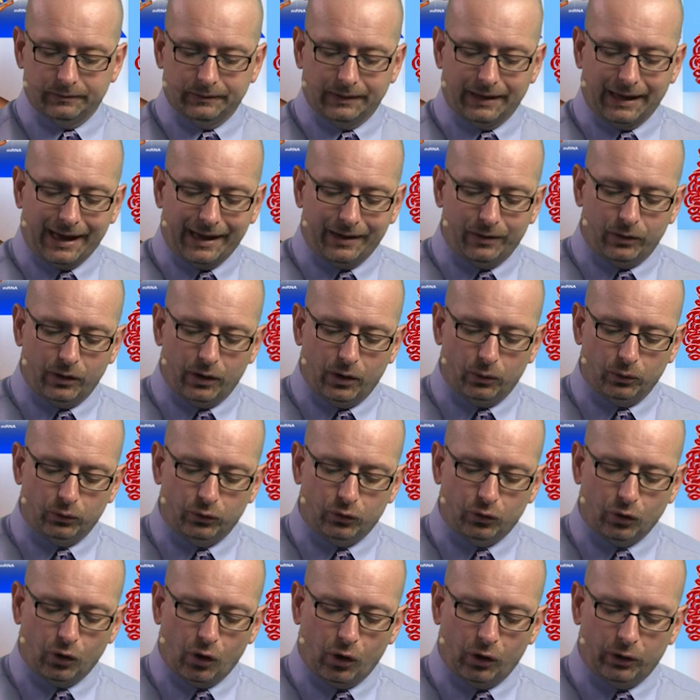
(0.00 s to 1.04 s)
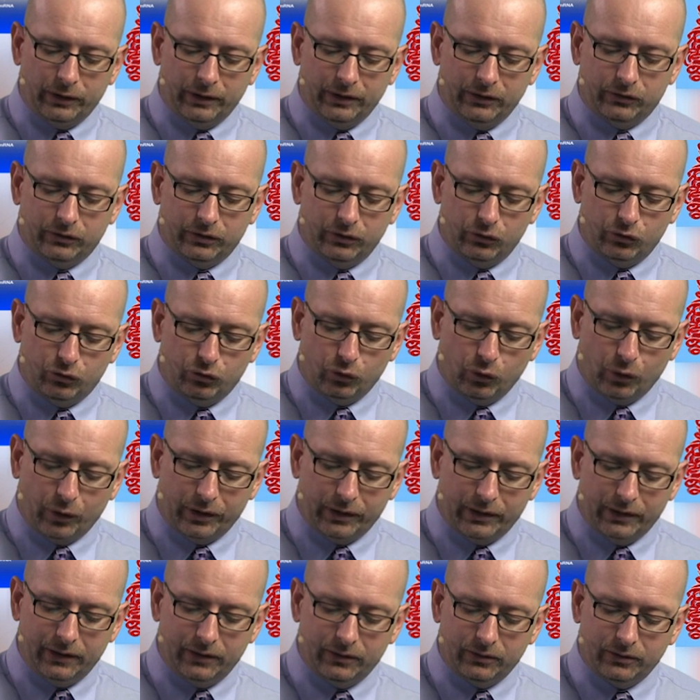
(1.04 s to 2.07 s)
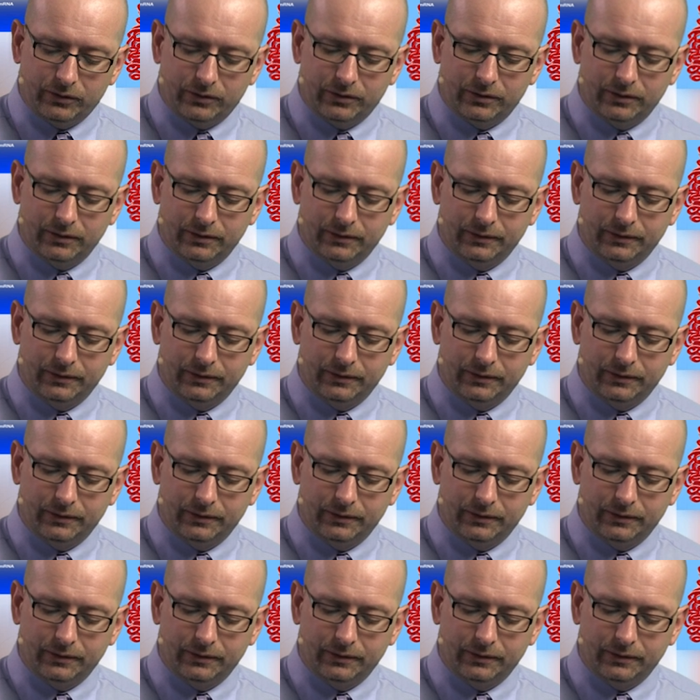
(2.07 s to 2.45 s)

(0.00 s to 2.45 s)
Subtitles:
I don't know, tallness and shortness